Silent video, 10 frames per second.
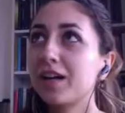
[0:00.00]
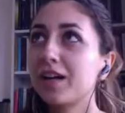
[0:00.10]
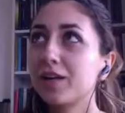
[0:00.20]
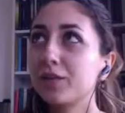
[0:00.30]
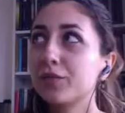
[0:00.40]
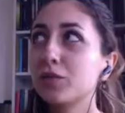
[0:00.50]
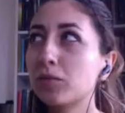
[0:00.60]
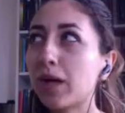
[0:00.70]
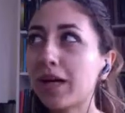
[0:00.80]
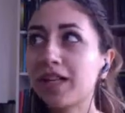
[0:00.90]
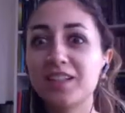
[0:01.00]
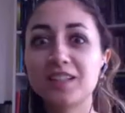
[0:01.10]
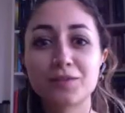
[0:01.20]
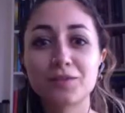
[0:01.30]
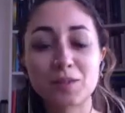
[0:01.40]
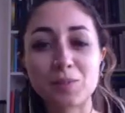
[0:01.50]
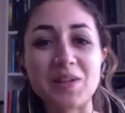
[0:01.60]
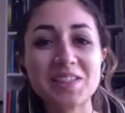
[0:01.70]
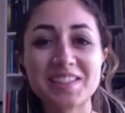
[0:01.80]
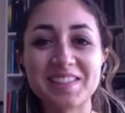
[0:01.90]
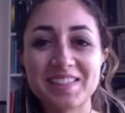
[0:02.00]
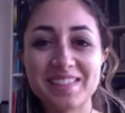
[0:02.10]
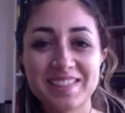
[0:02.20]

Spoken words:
a variety of responses